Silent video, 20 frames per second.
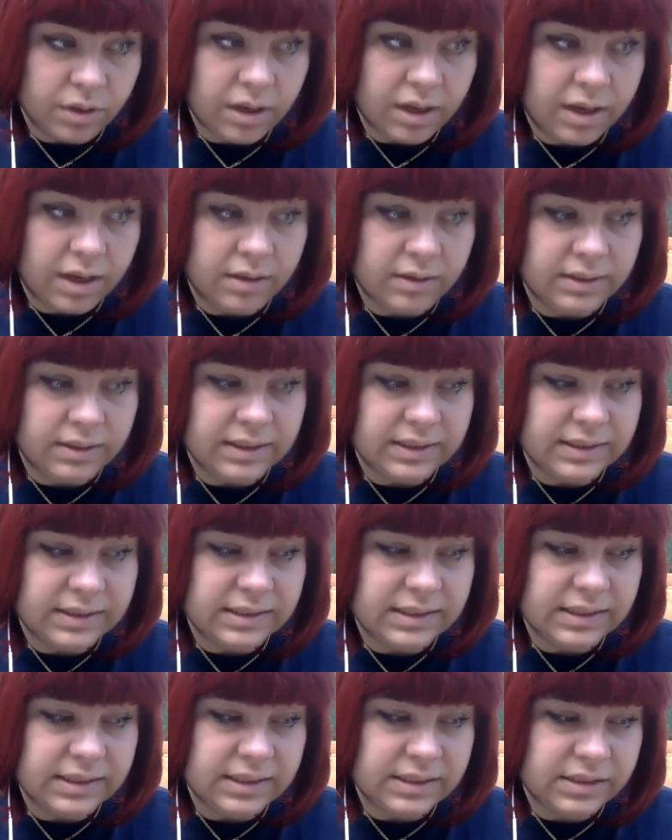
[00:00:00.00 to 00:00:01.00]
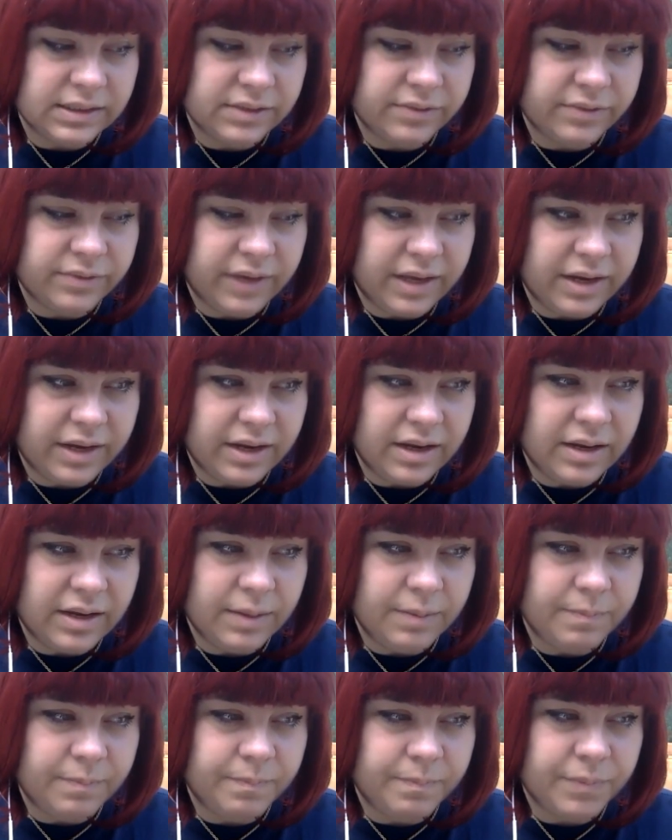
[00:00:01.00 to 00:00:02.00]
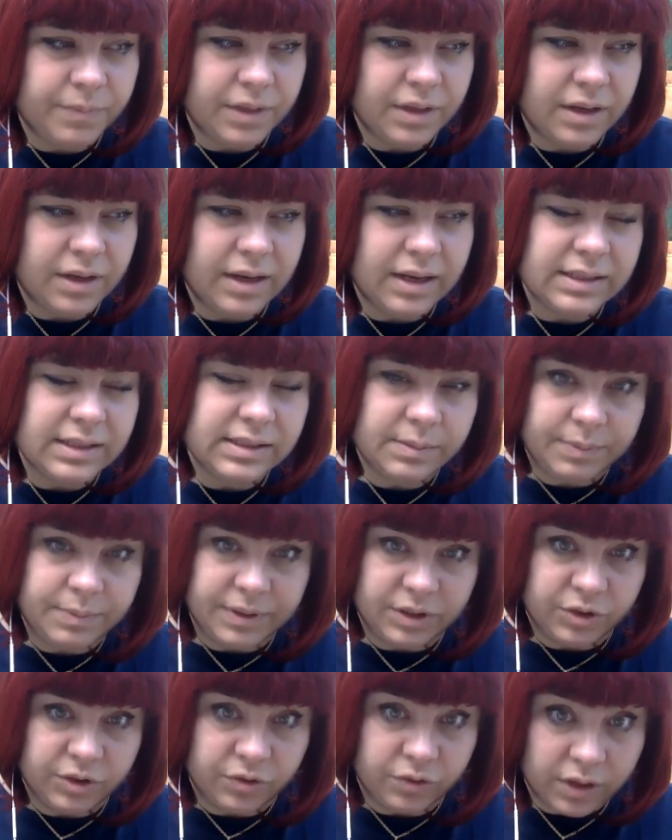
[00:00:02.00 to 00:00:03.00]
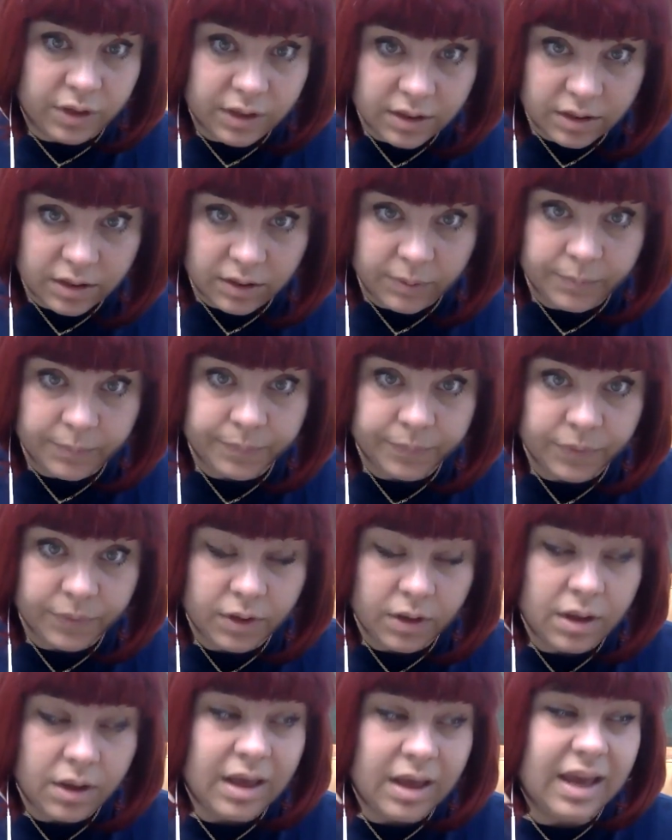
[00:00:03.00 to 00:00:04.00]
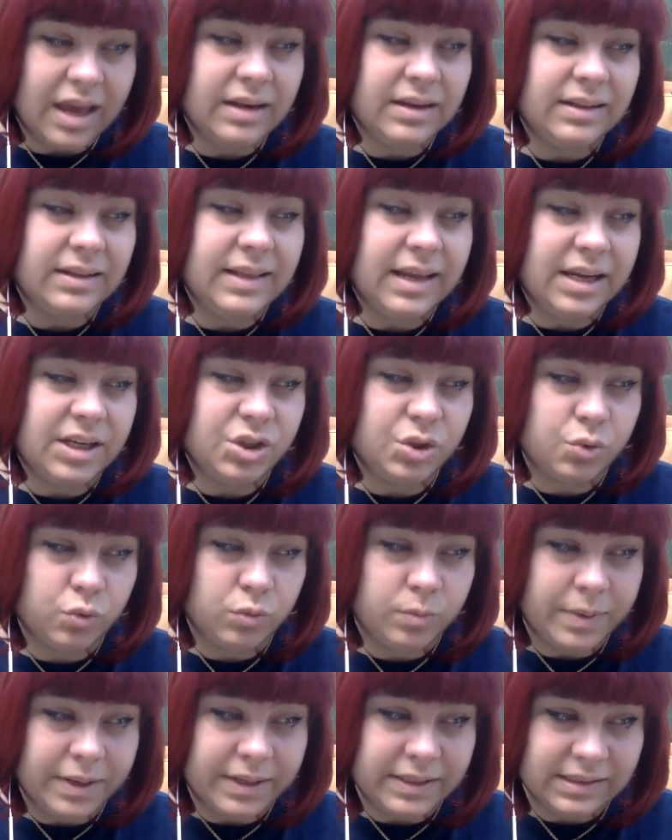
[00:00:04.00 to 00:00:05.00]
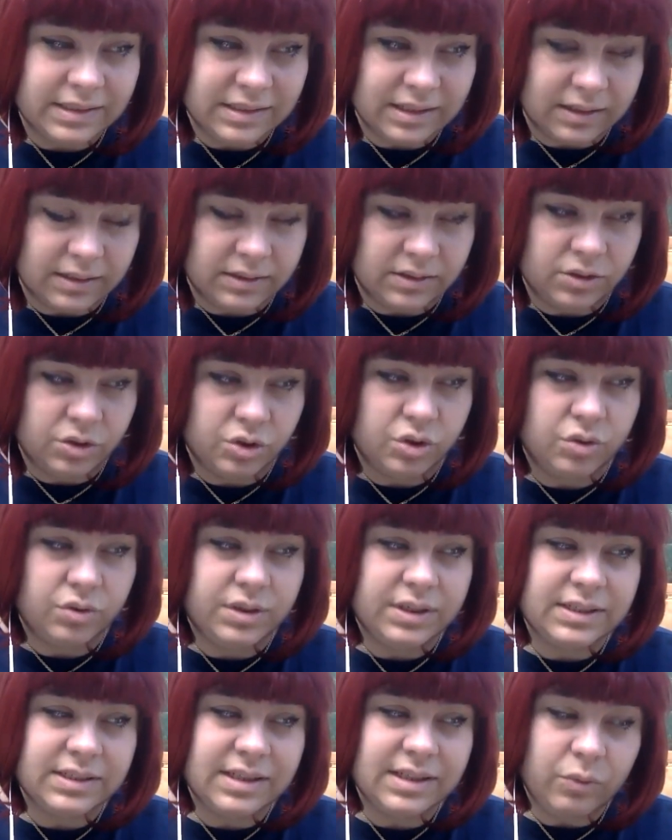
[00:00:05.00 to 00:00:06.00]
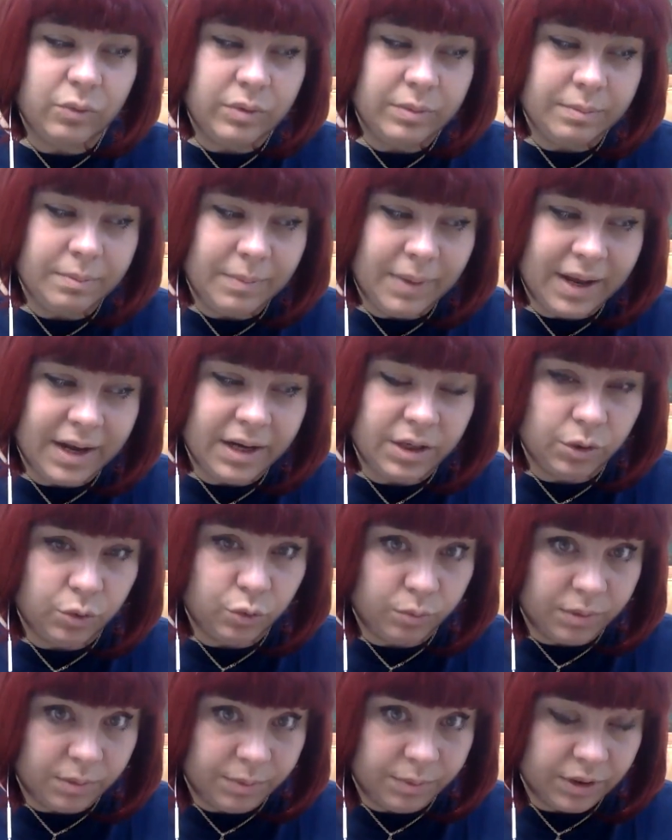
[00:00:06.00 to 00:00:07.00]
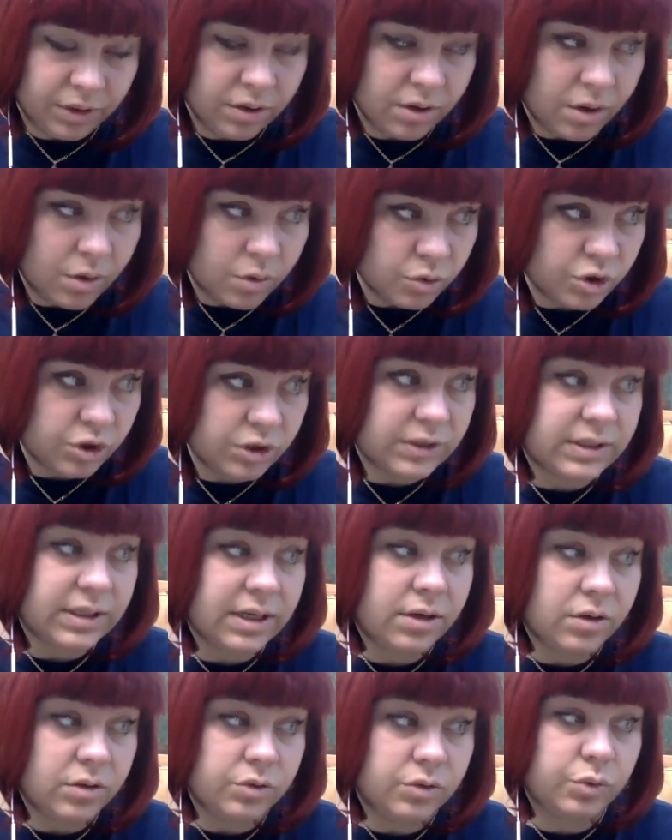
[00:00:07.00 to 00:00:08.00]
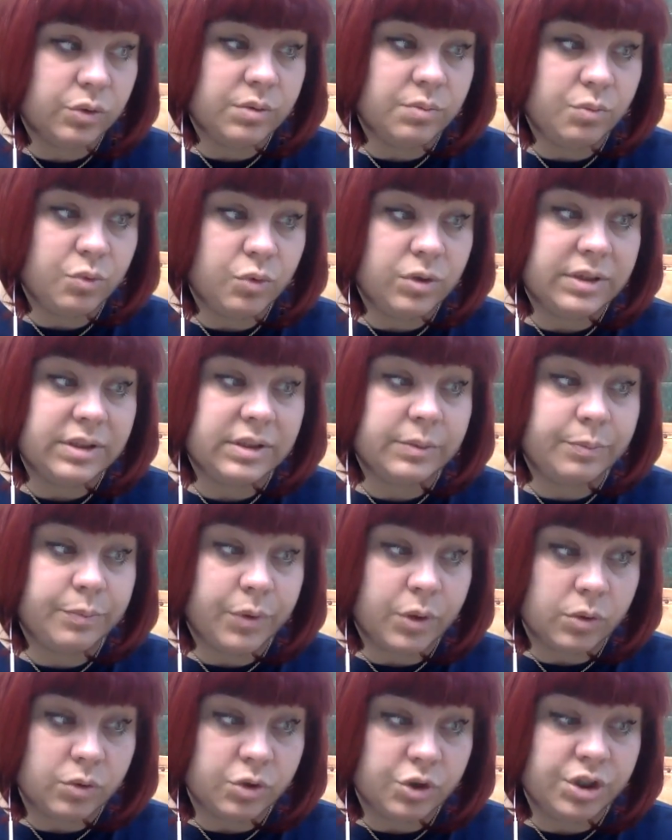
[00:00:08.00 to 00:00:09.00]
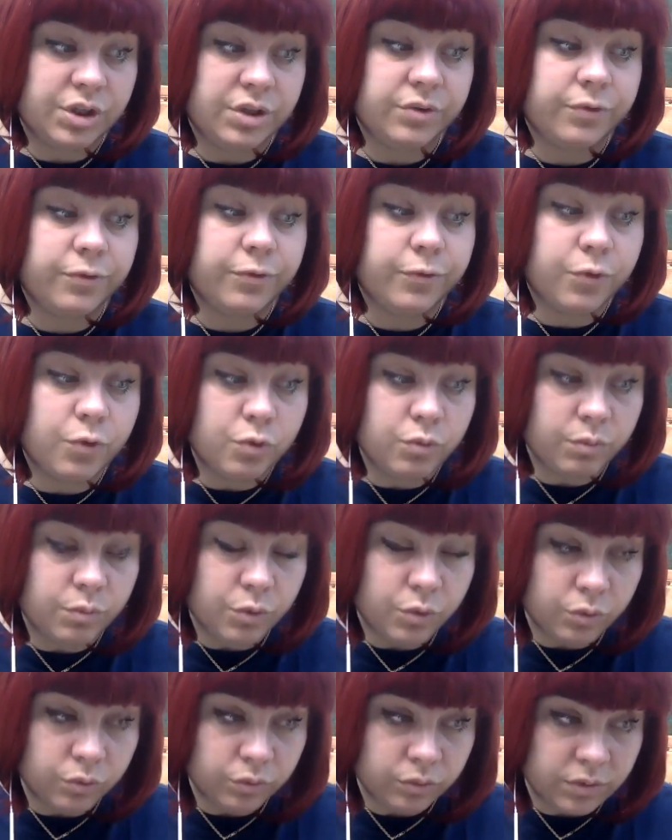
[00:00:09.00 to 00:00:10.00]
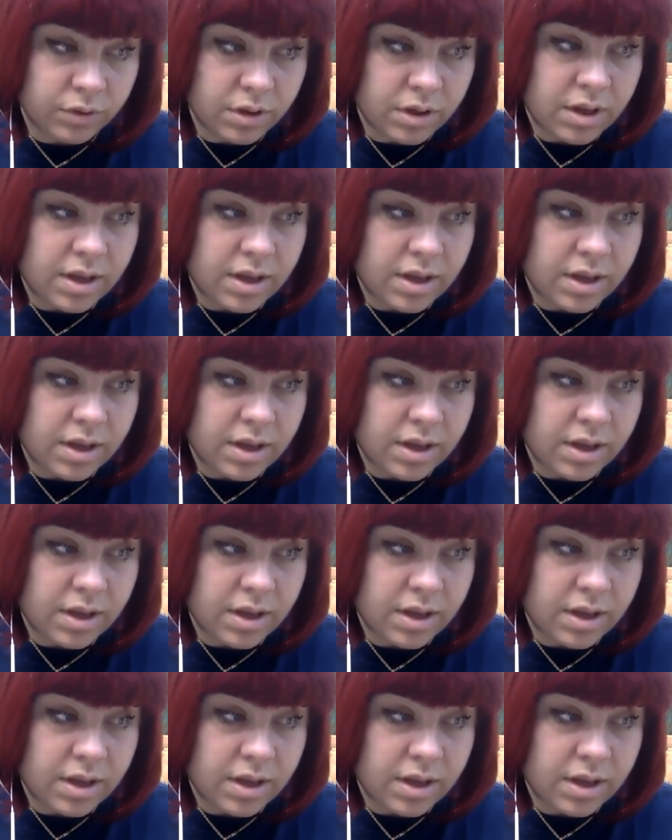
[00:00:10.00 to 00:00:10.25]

And this is it's a bit tricky. And the day is ruled by Saturn. So on this day, we may need to be a bit cautious. And also the moon is approaching full moon.